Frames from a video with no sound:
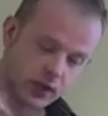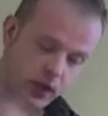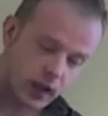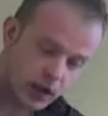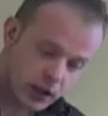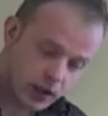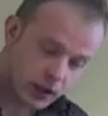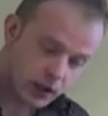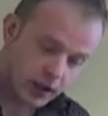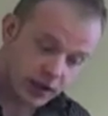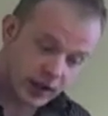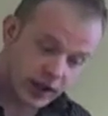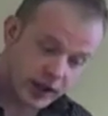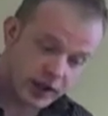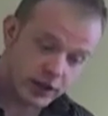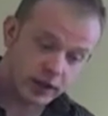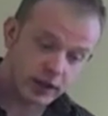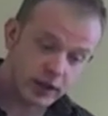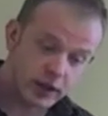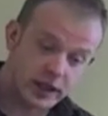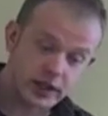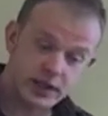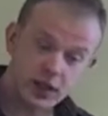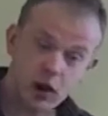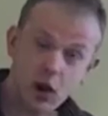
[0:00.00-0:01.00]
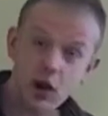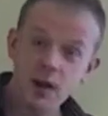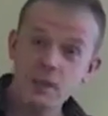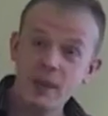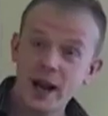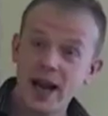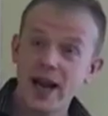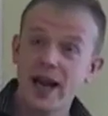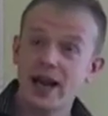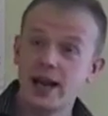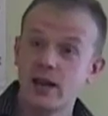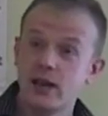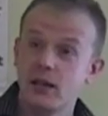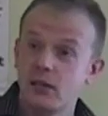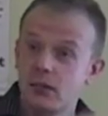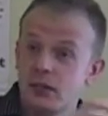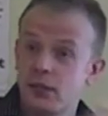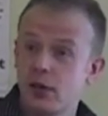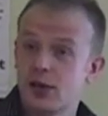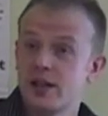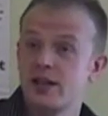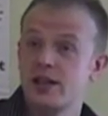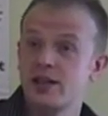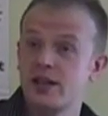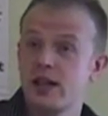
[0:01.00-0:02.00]
You can literally type in
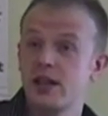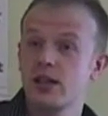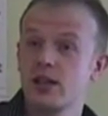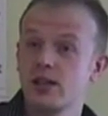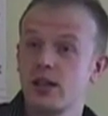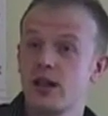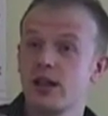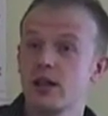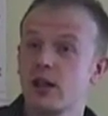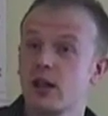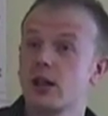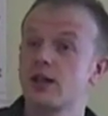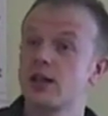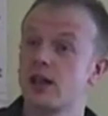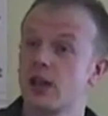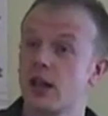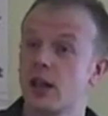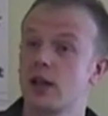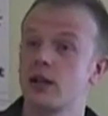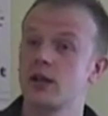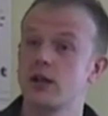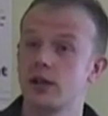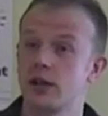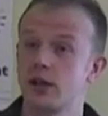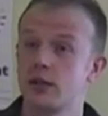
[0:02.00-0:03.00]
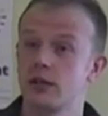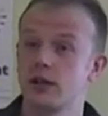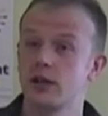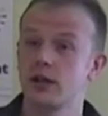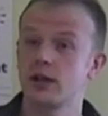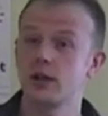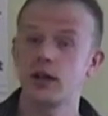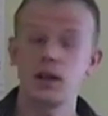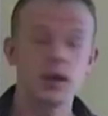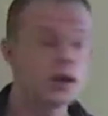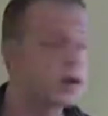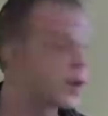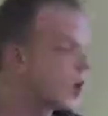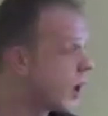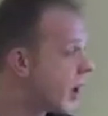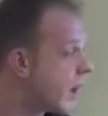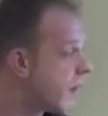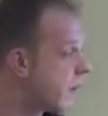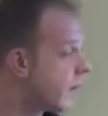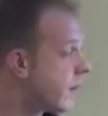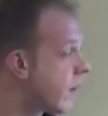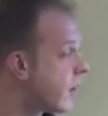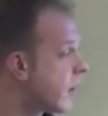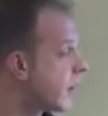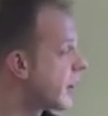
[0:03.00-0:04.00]
proxy sales of alcohol to young children
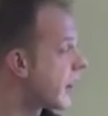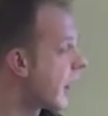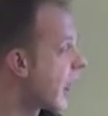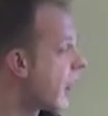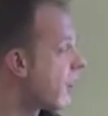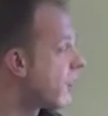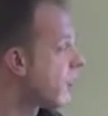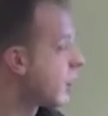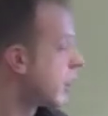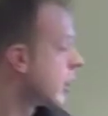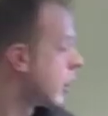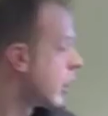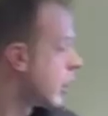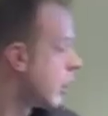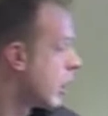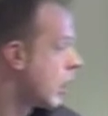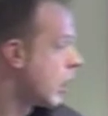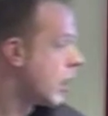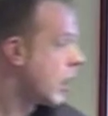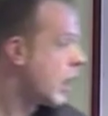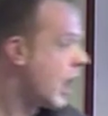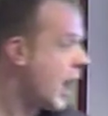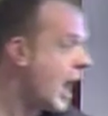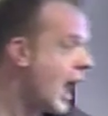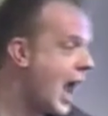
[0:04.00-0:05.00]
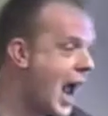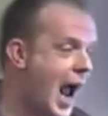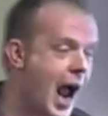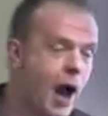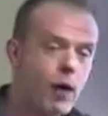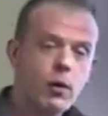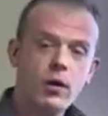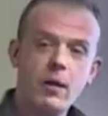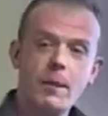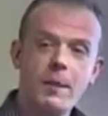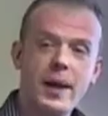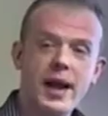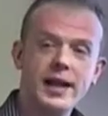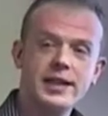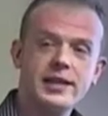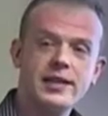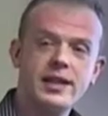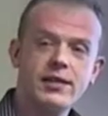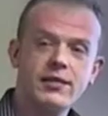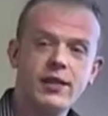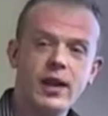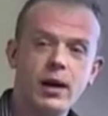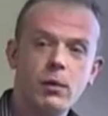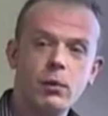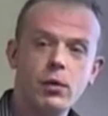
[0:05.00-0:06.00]
and find out how
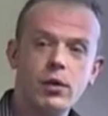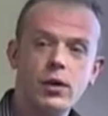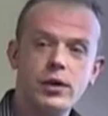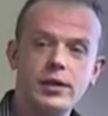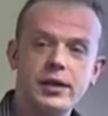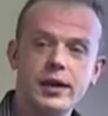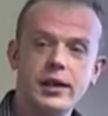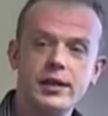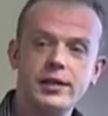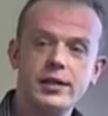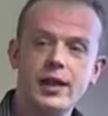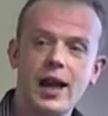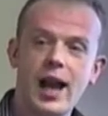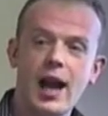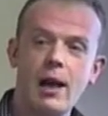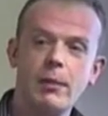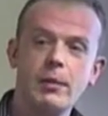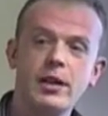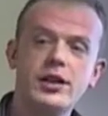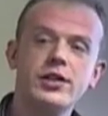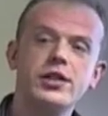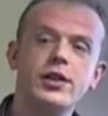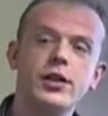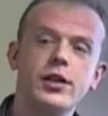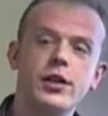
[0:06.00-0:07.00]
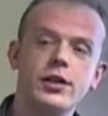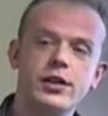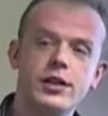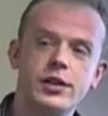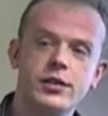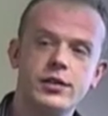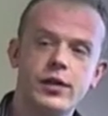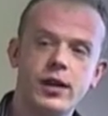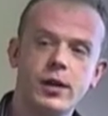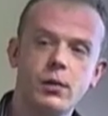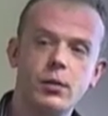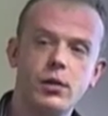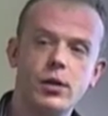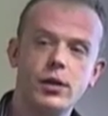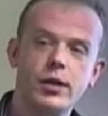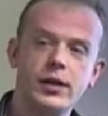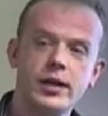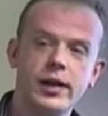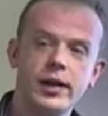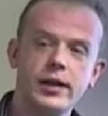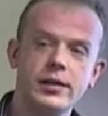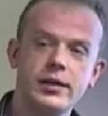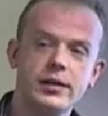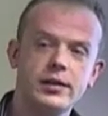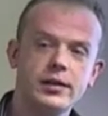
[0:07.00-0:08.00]
competitive that word is, how many searches for that word
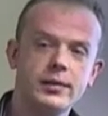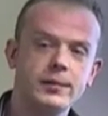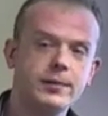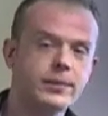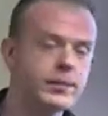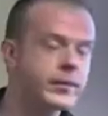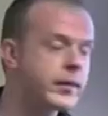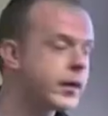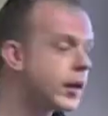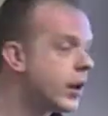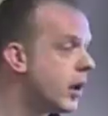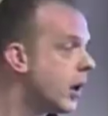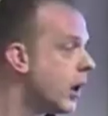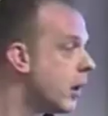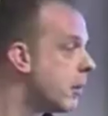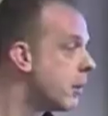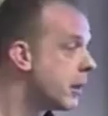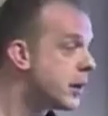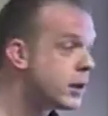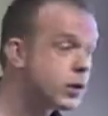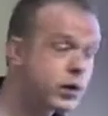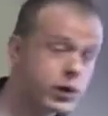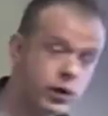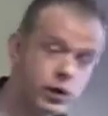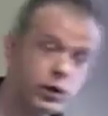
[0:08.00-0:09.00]
is. But you can